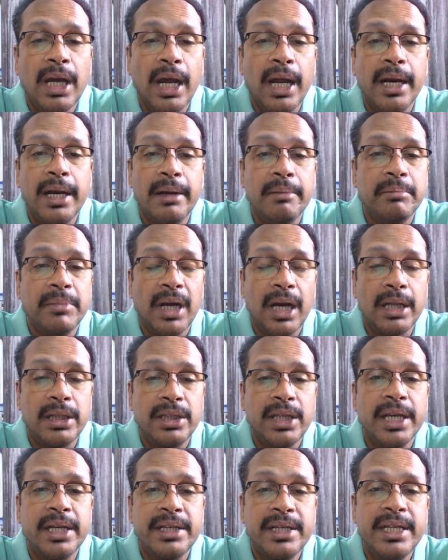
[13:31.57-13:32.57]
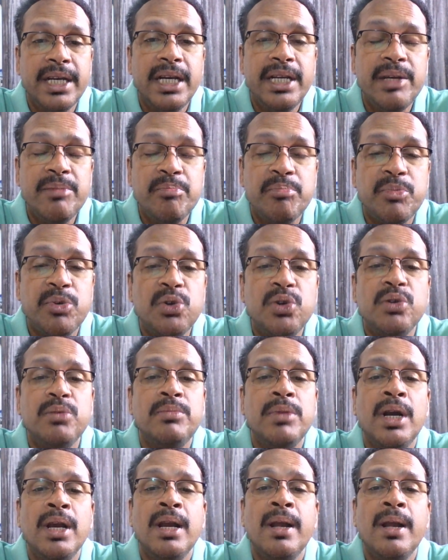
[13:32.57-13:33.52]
and they really improve